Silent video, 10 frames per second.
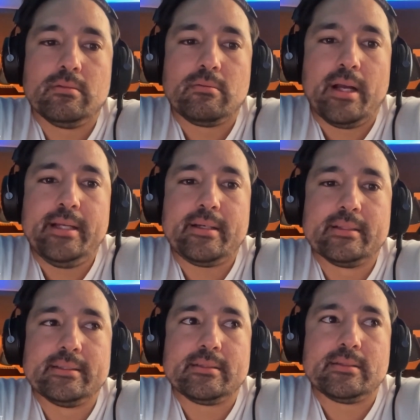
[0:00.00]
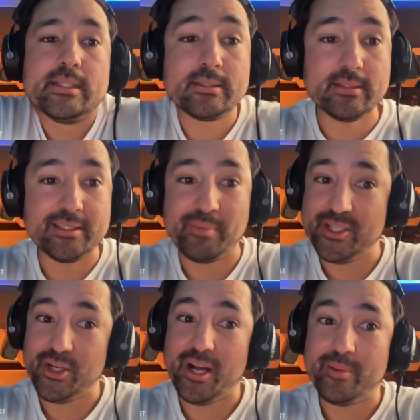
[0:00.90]
right, because it's my
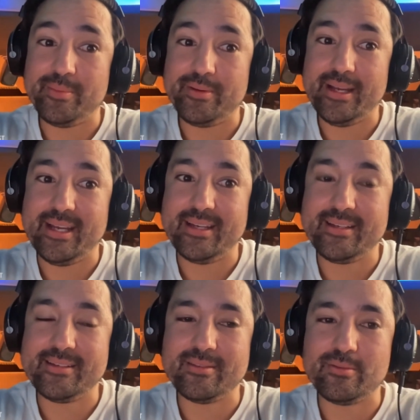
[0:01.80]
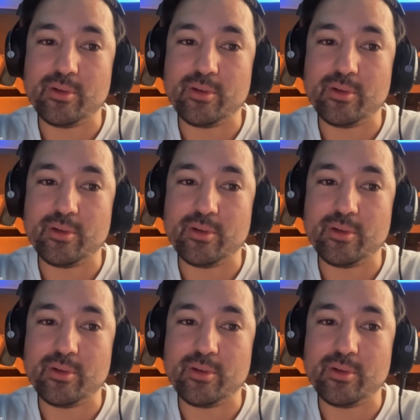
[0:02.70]
job, and